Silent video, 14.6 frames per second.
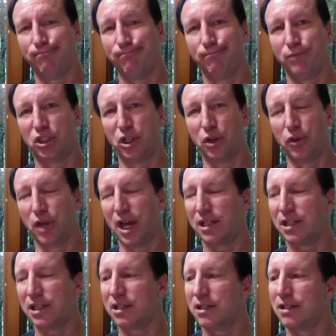So
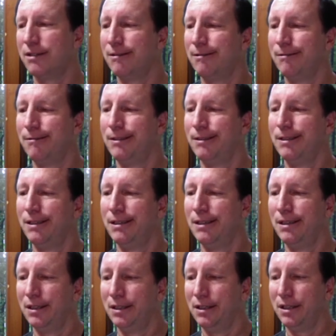that's
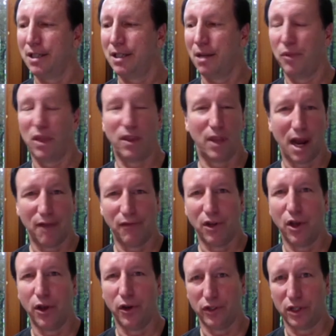something that I've
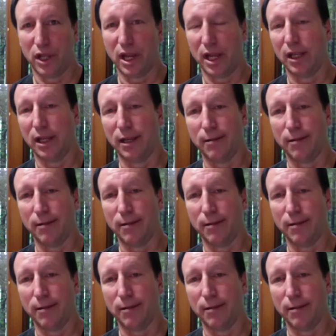noticed lately.